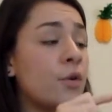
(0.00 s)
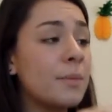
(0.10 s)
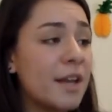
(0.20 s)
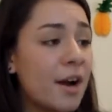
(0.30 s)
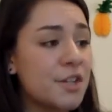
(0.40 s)

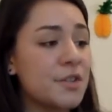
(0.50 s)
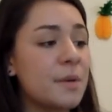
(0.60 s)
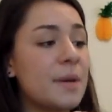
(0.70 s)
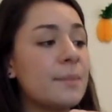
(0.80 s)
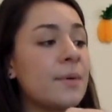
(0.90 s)
formerly
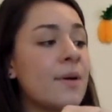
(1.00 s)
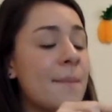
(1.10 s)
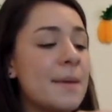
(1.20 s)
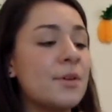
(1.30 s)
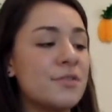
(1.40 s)
incarcerated people
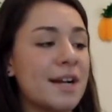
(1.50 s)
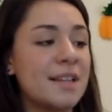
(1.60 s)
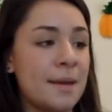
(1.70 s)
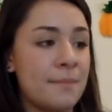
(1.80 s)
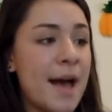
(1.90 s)
and people
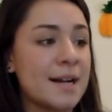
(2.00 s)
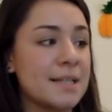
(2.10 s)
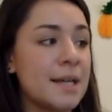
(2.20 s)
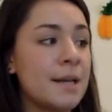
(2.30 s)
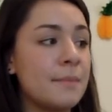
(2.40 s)
directly
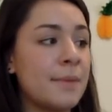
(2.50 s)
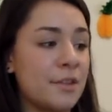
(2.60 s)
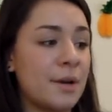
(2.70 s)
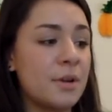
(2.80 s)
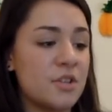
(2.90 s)
impacted
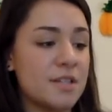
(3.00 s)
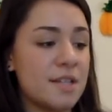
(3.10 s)
by the criminal